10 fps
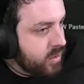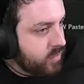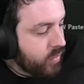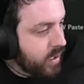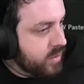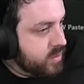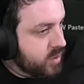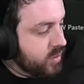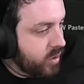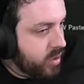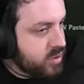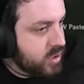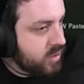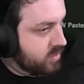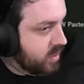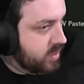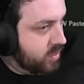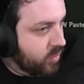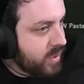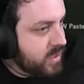Right, so the logic, the, the correct